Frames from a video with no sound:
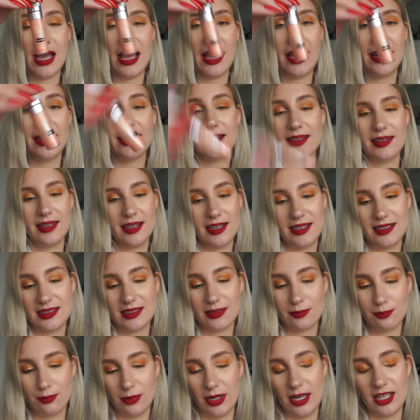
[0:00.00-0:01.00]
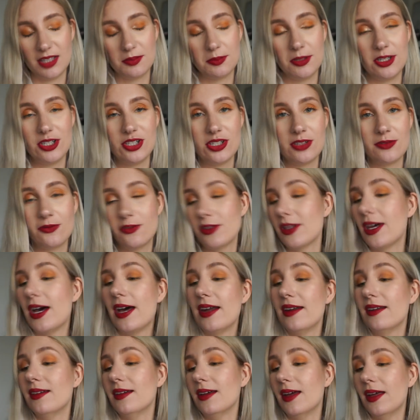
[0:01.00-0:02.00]
and that is an explanation for
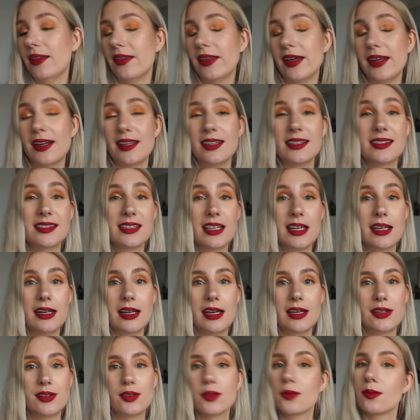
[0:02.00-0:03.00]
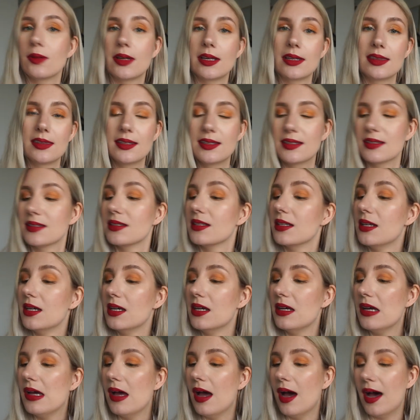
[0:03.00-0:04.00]
that, and that is that I don't like this.
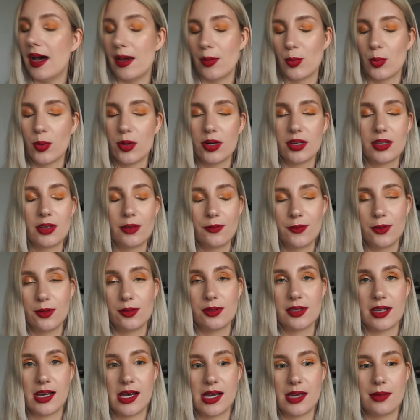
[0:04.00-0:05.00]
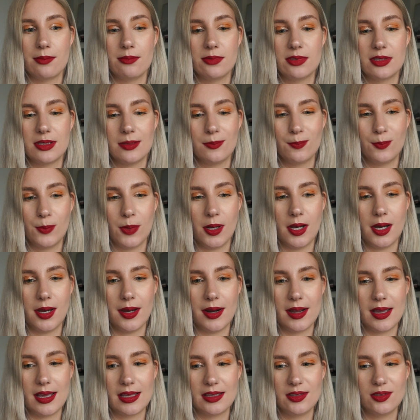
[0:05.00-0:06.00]
I wore it a few times,
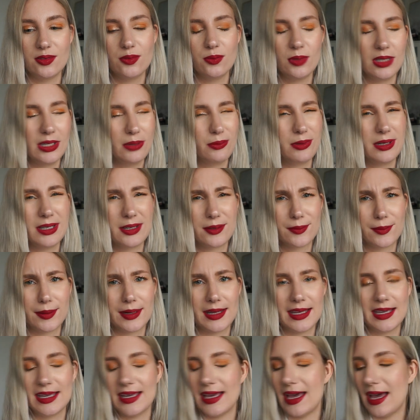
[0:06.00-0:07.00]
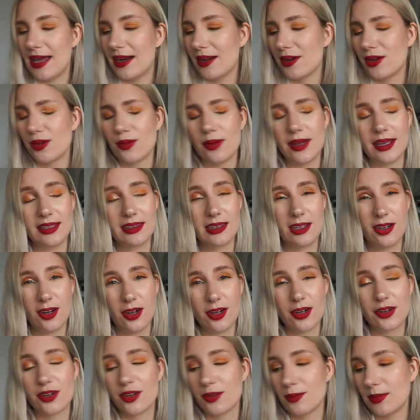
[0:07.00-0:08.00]
but it's just really gritty, and I don't like the
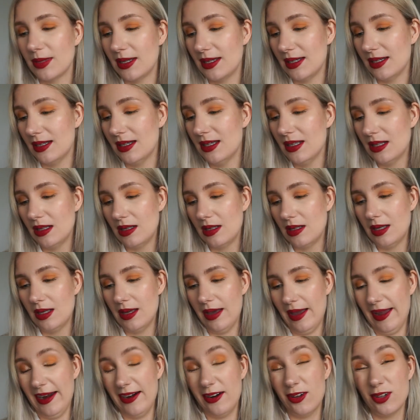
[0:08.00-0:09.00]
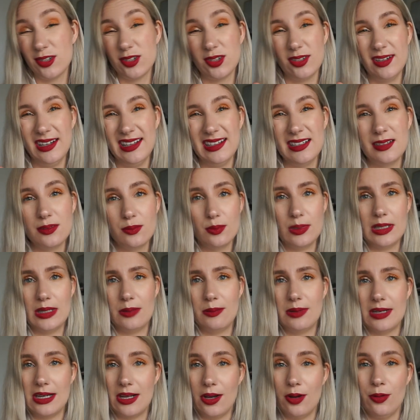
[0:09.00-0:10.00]
color on me, and also this is
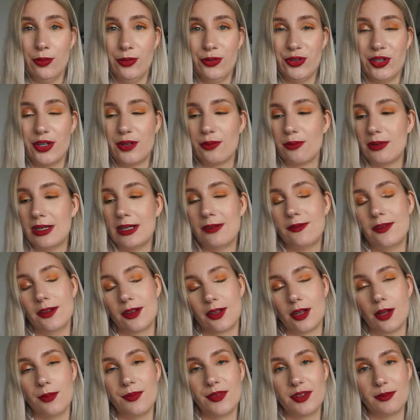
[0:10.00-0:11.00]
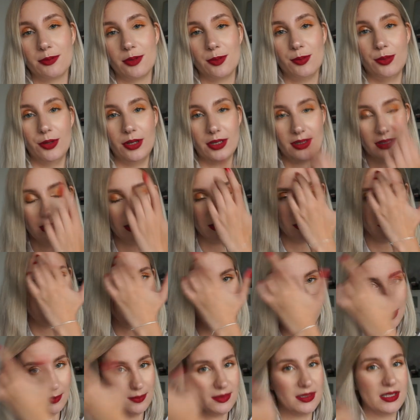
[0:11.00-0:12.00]
really old, so I don't really feel comfortable putting this on my
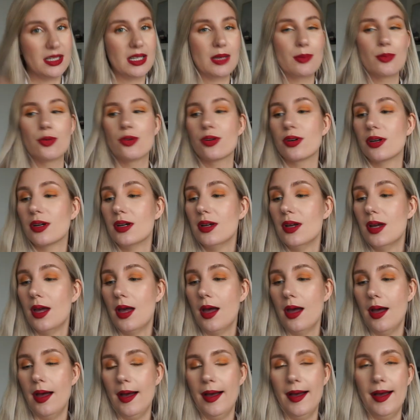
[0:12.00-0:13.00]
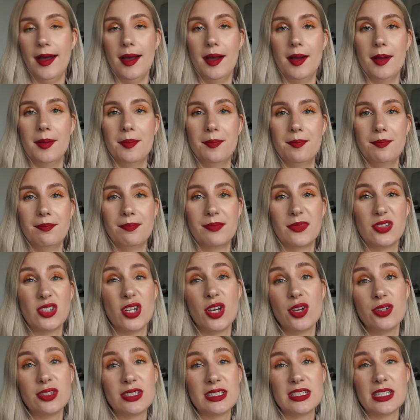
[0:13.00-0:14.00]
lips anymore. So I
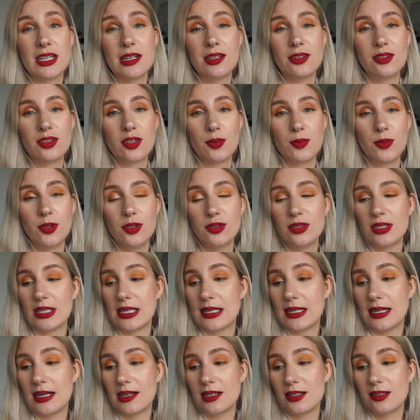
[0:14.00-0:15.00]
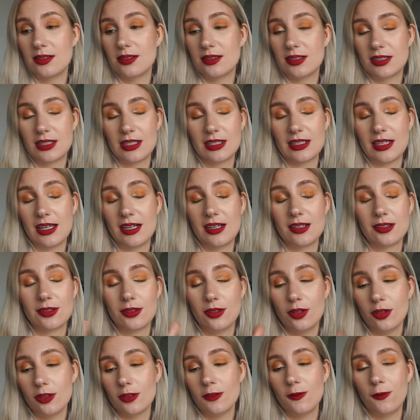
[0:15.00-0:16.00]
just decided to stop using it. I just decided to
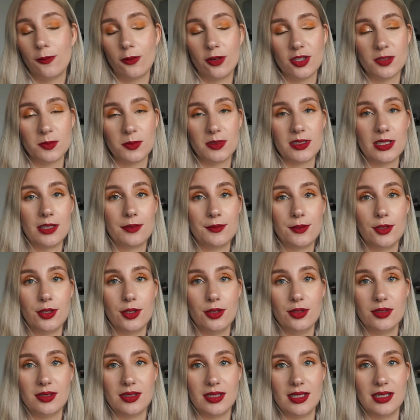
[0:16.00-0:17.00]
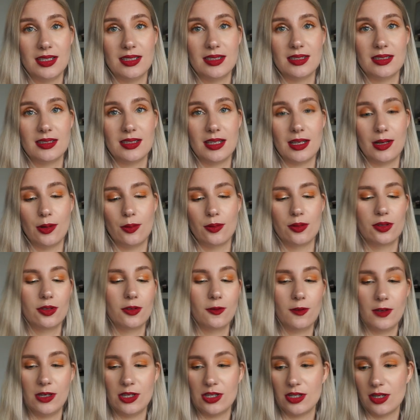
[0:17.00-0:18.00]
not force myself to use this in order to
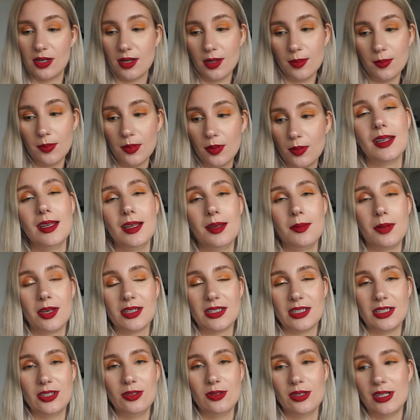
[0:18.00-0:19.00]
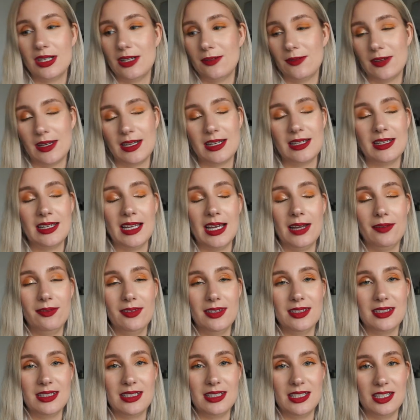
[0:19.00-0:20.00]
finish it up, because I knew that if I didn't have
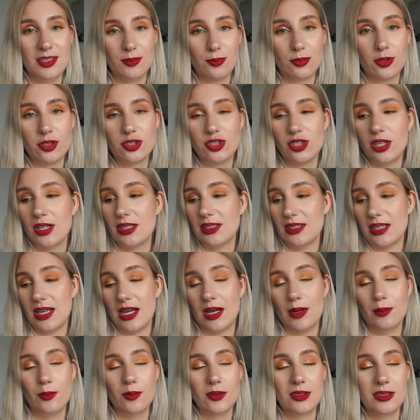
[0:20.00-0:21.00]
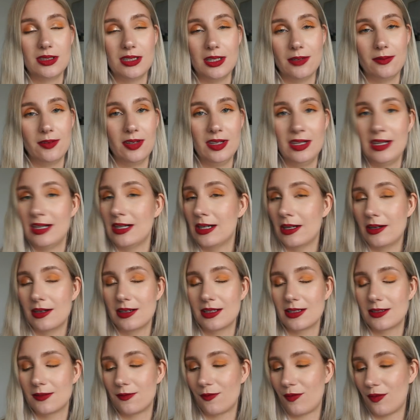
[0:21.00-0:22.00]
this in this project, I would definitely declutter
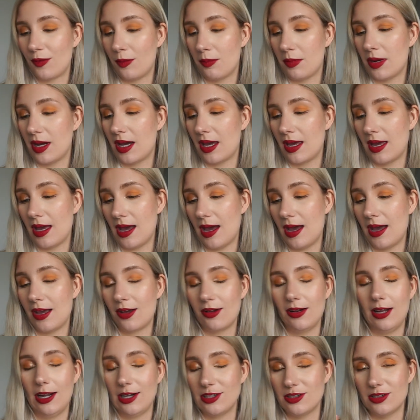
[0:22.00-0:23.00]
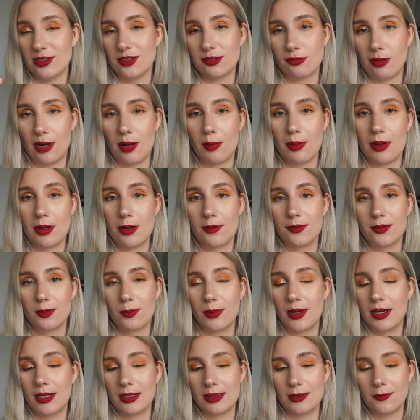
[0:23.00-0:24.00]
this from my collection straight away after
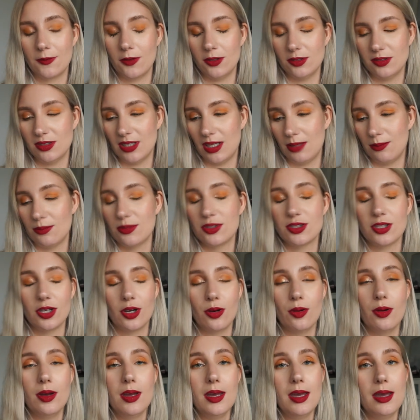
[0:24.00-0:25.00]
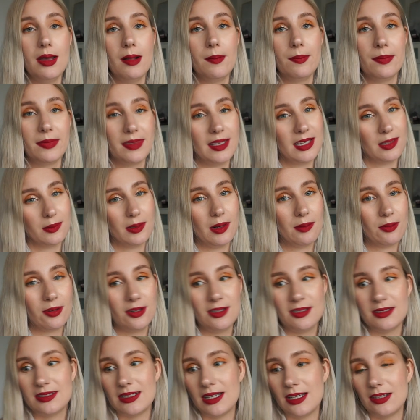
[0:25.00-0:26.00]
wearing it the first time. So that's what I'm going to
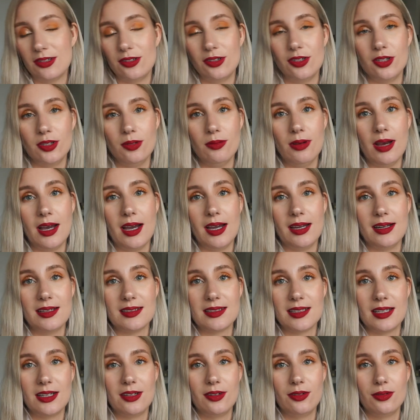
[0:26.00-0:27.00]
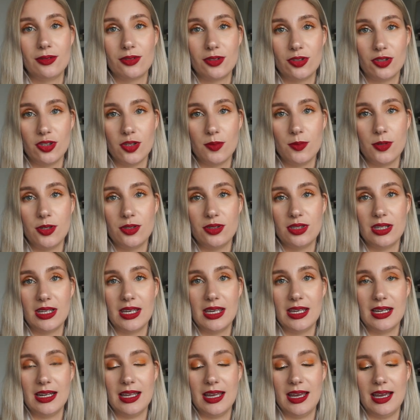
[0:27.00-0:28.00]
decide to do. I decided to stop using
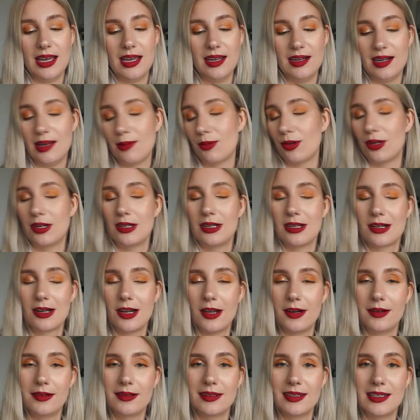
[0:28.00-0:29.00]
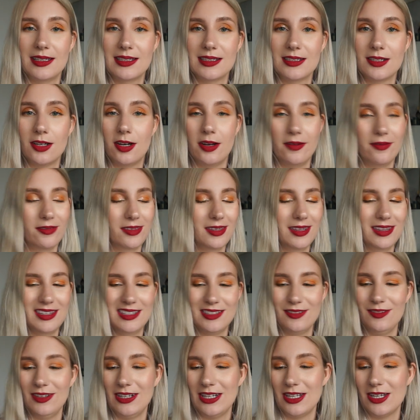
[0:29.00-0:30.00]
it, and I'm going to declutter this after this
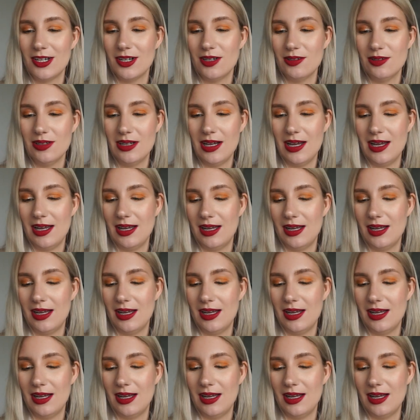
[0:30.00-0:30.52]
video.